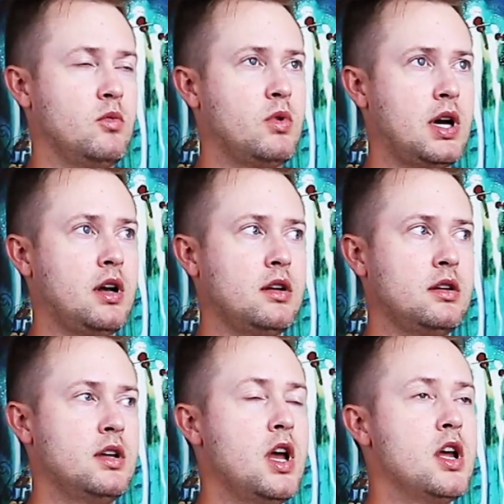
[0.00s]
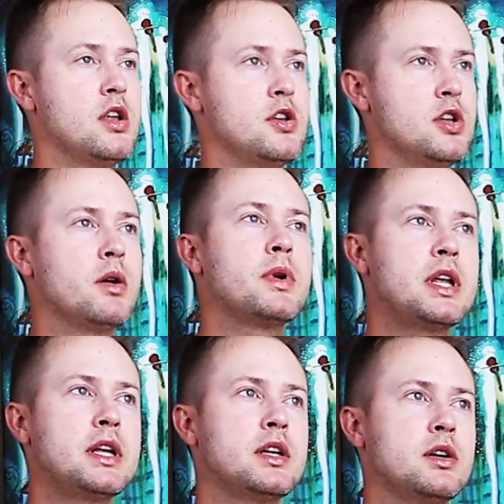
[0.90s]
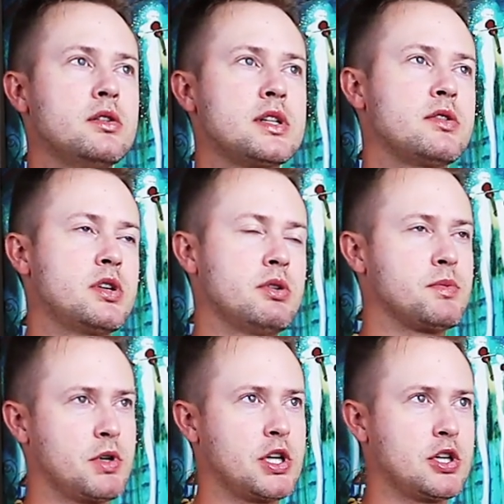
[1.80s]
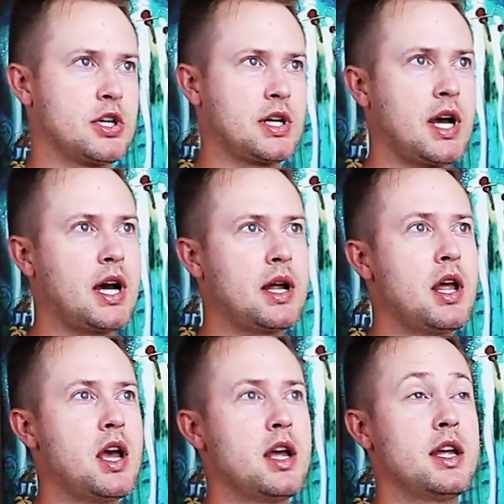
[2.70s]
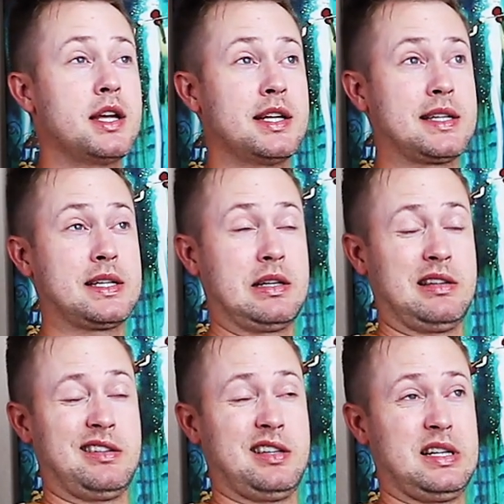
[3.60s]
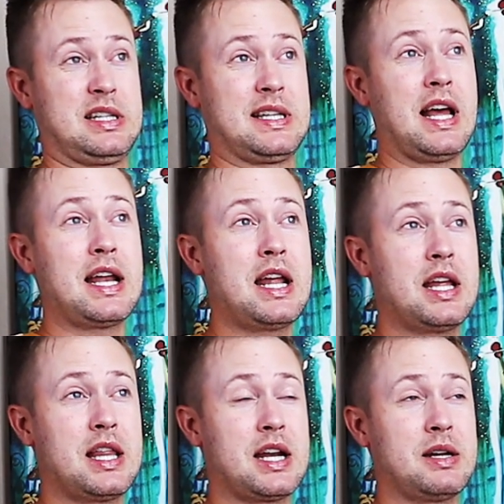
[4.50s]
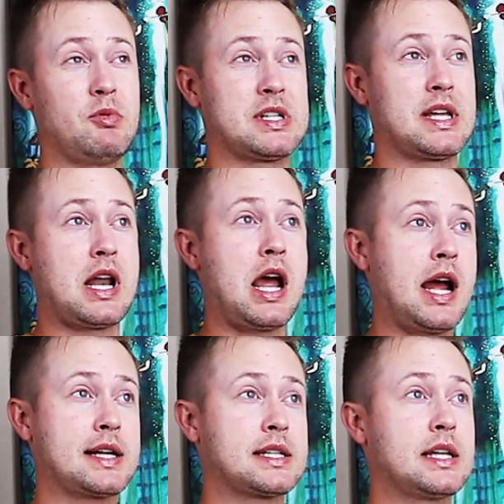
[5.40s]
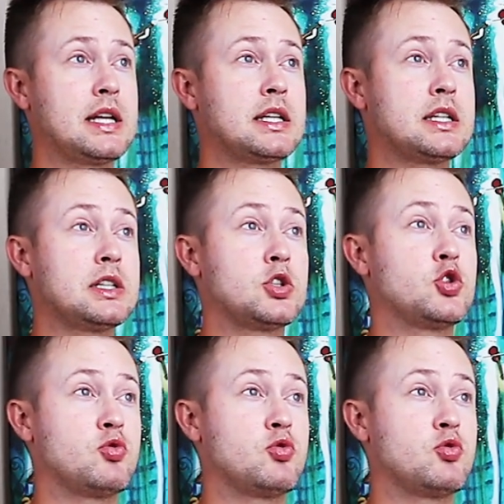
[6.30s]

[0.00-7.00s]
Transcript: Well, nobody knows if she was murdered or not. It's said that it was an accidental